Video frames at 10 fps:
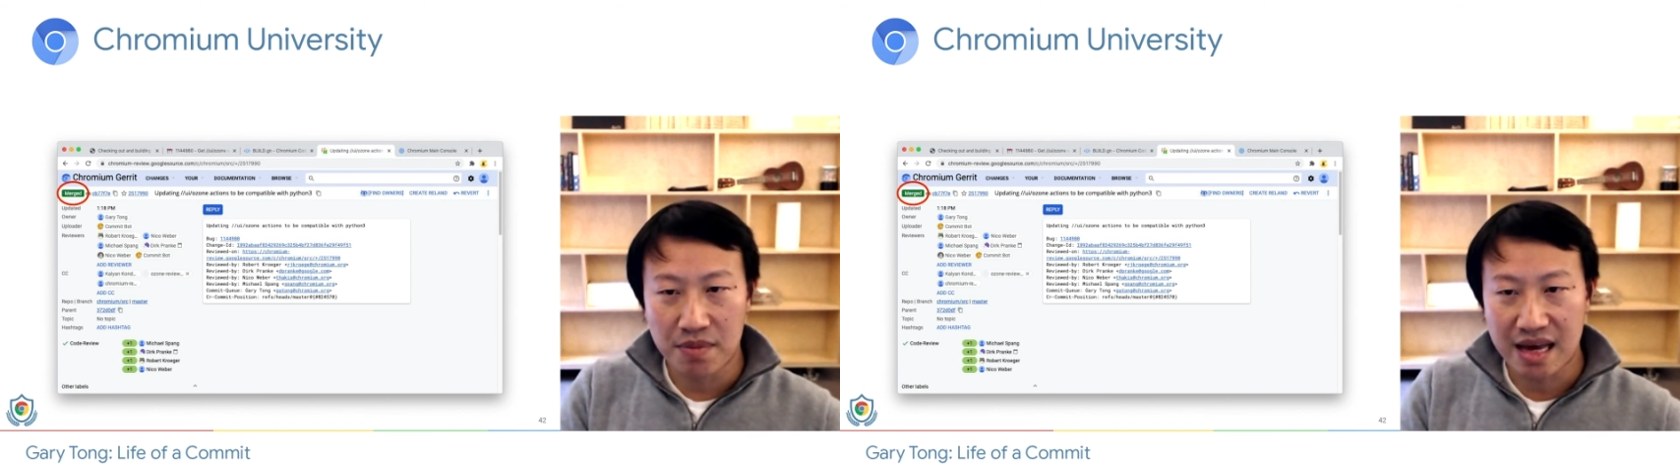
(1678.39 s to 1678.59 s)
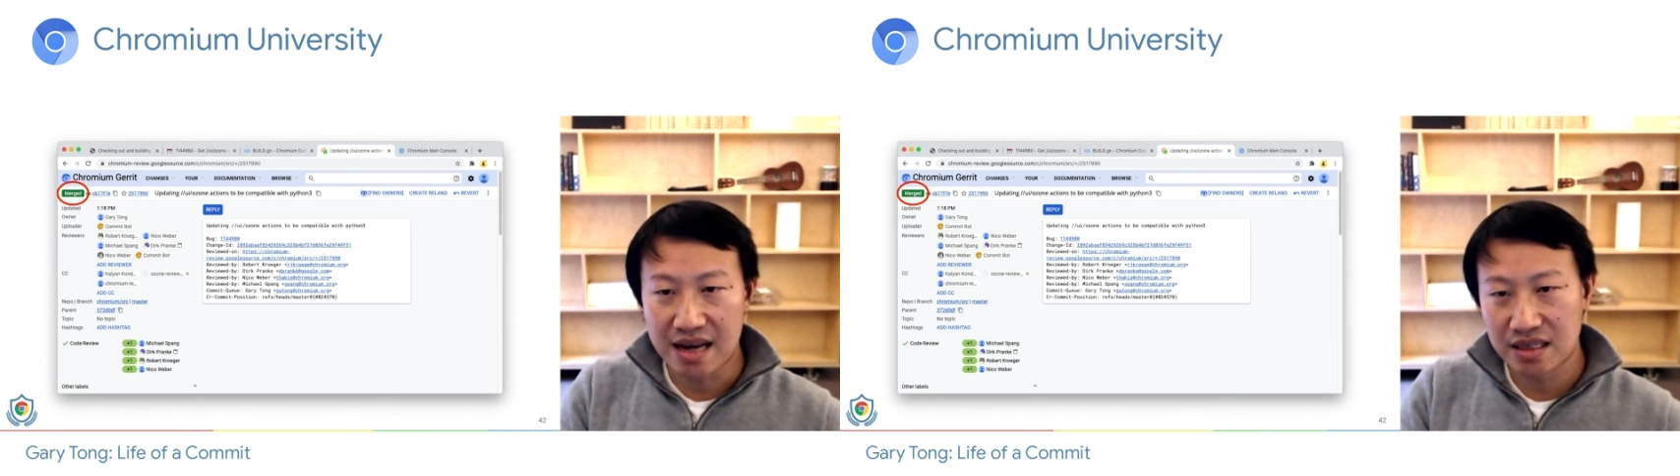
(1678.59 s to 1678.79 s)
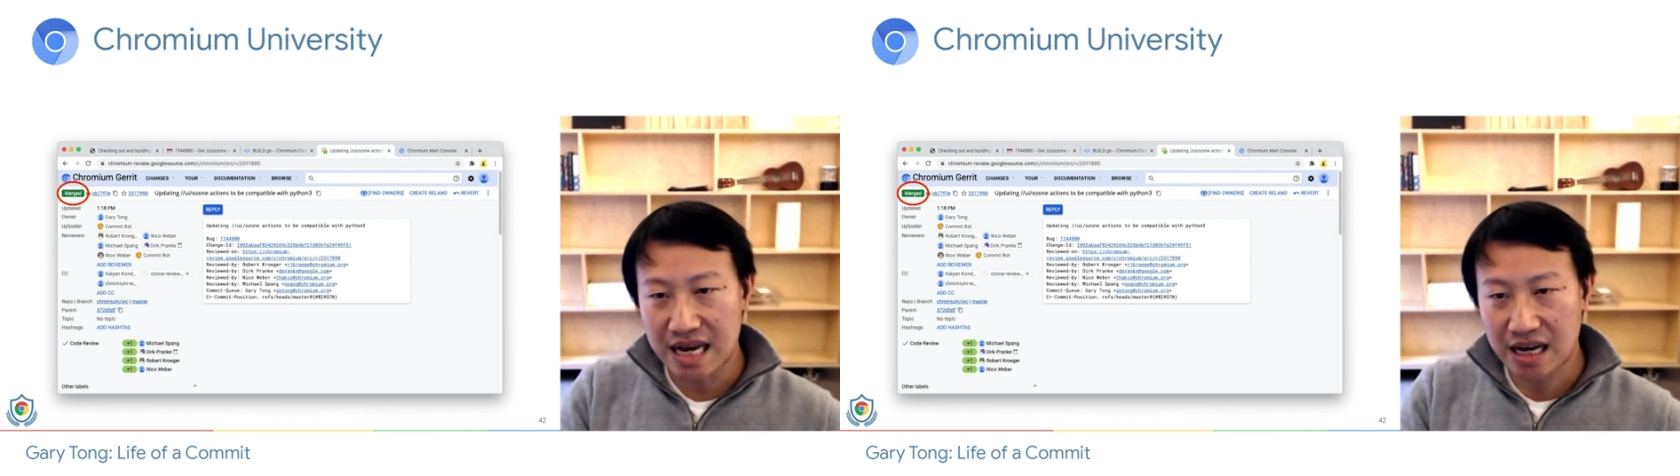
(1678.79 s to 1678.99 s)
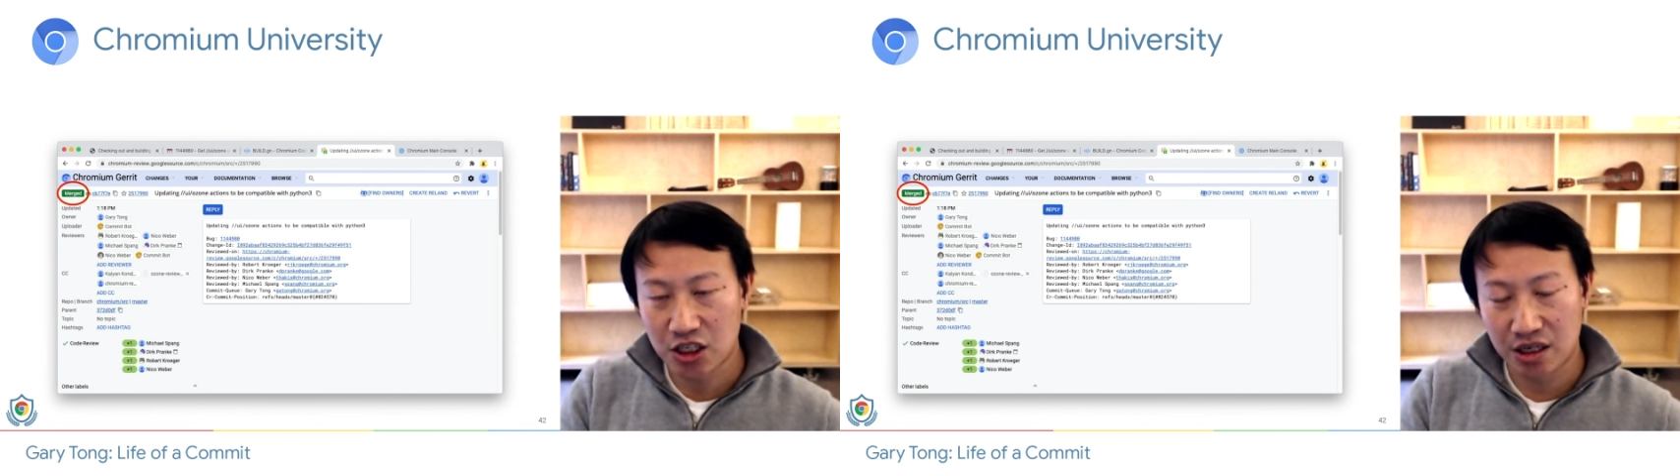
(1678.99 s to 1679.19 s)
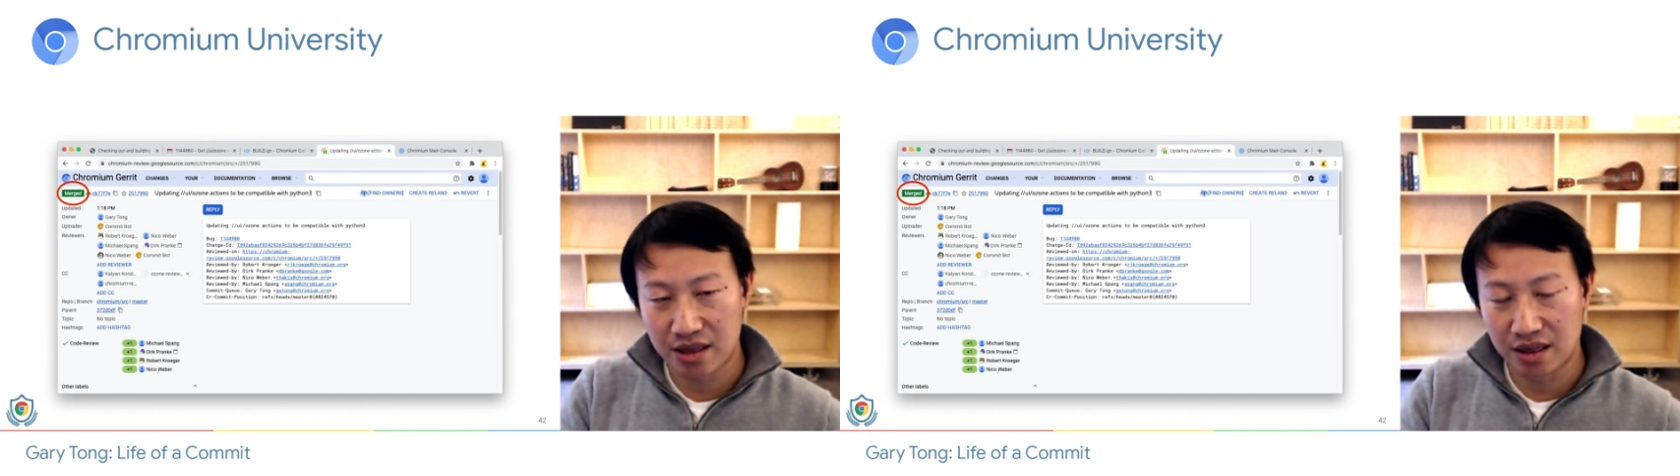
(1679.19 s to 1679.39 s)
That is
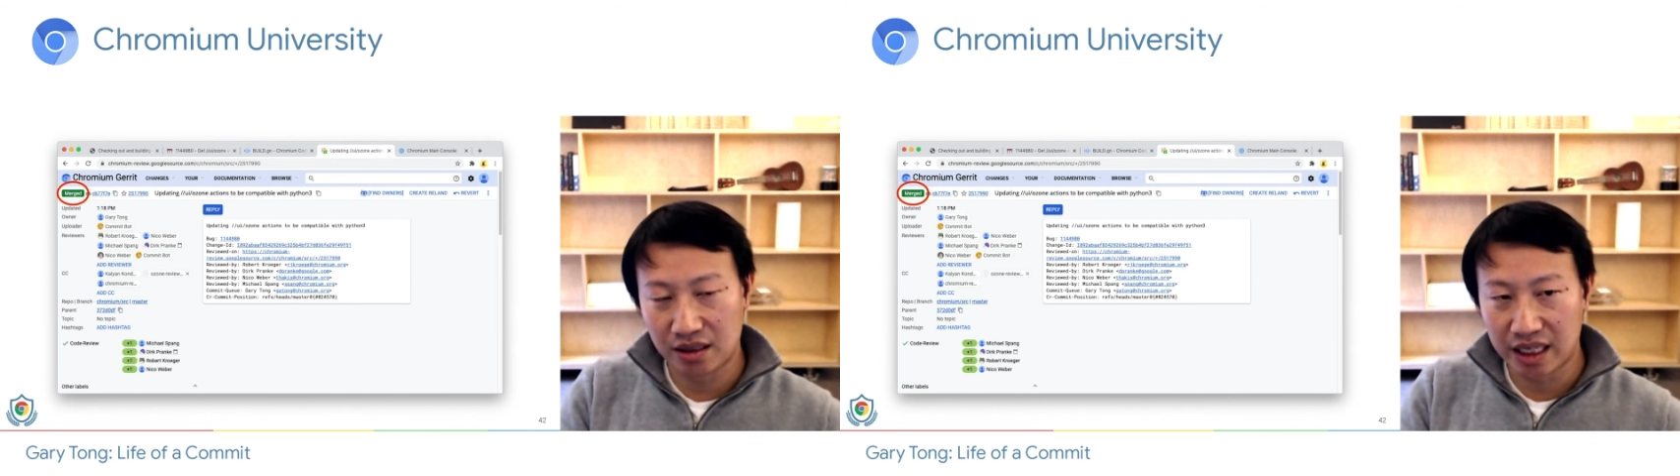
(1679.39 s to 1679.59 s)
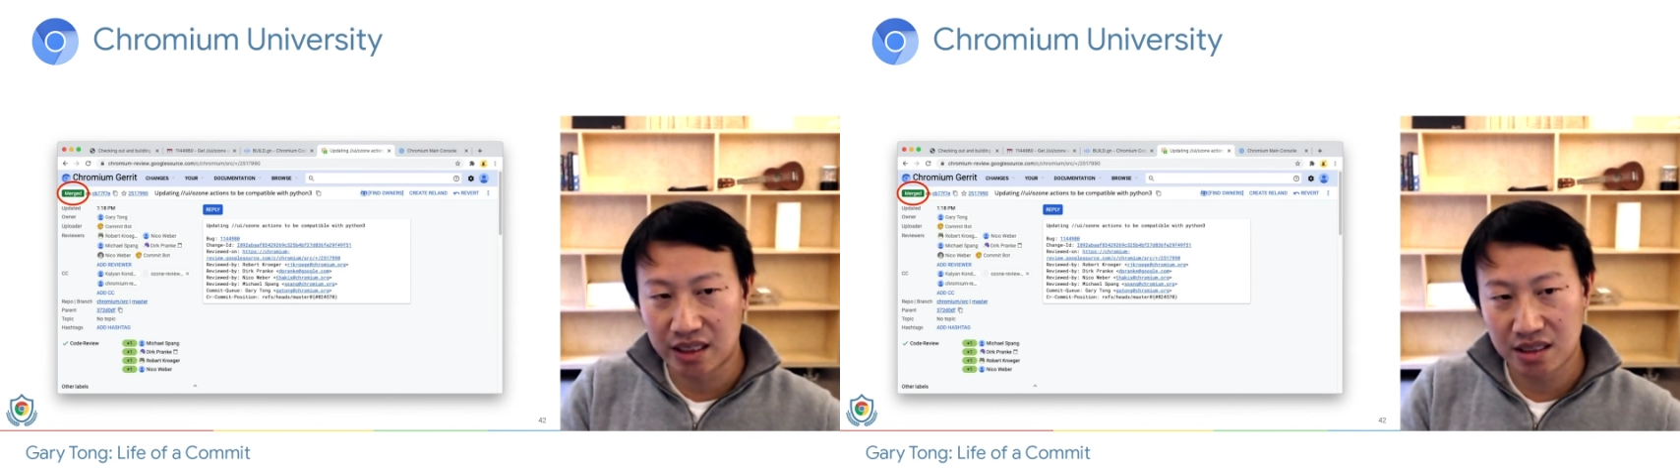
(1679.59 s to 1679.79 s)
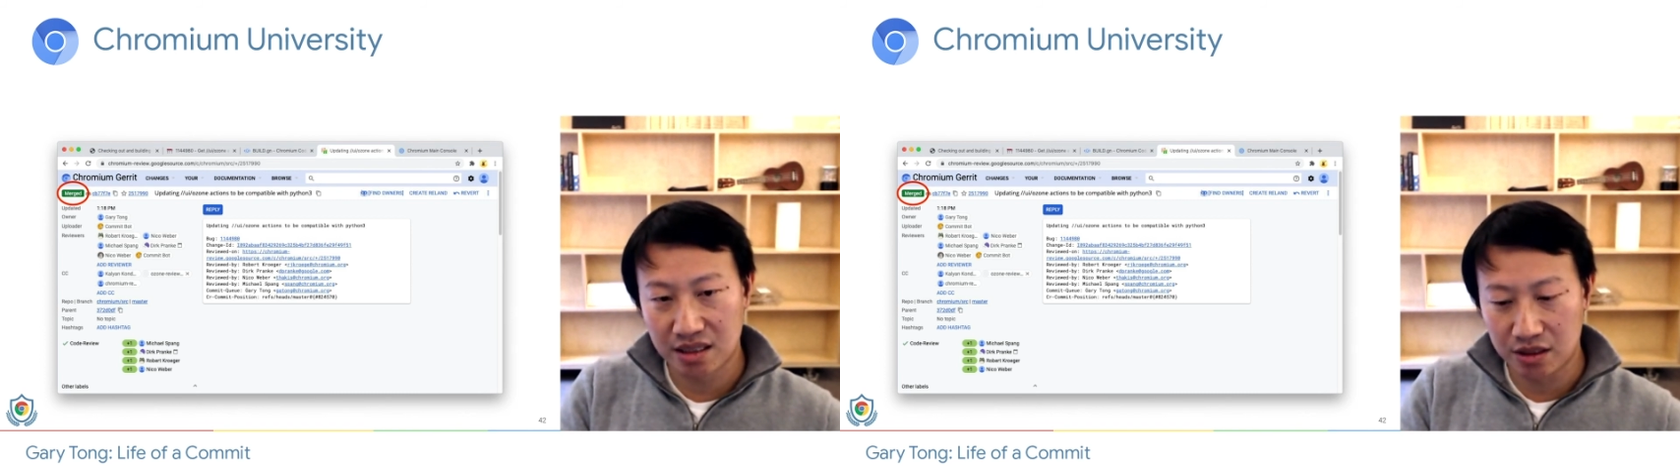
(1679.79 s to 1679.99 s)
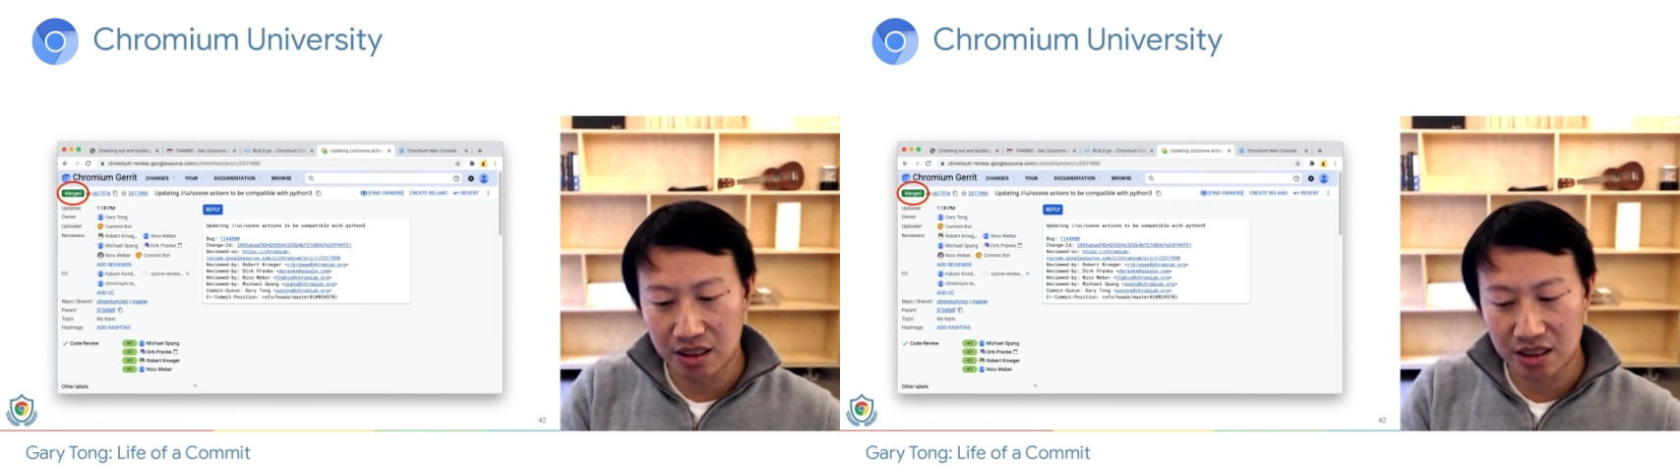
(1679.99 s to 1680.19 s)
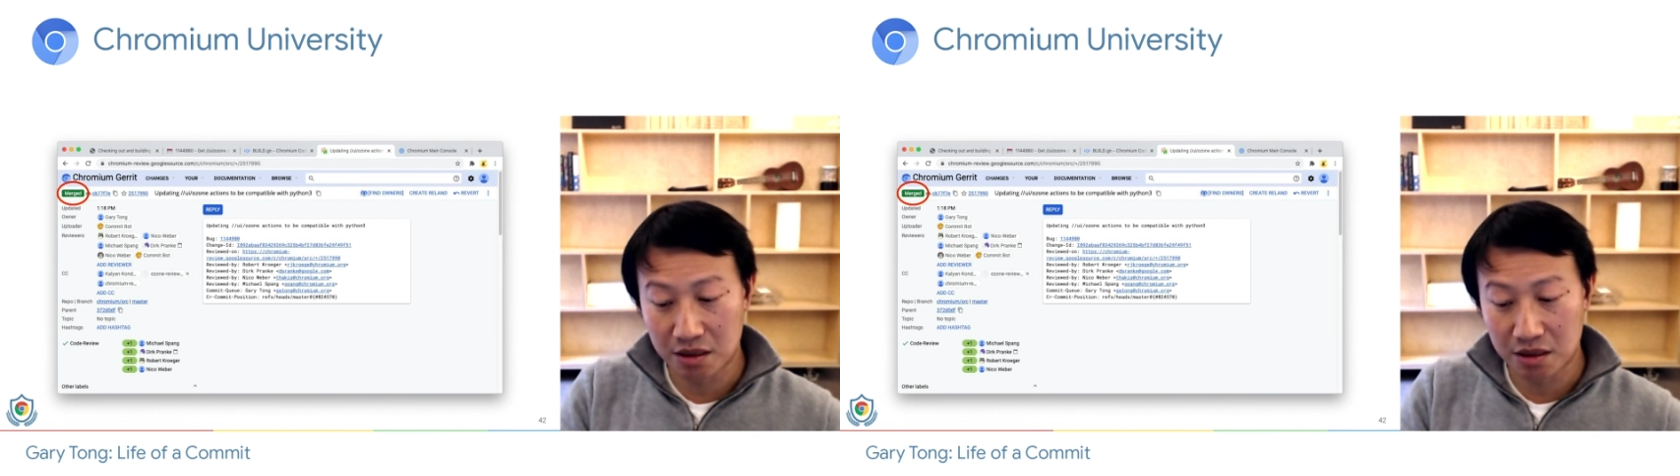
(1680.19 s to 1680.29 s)
actually the link to the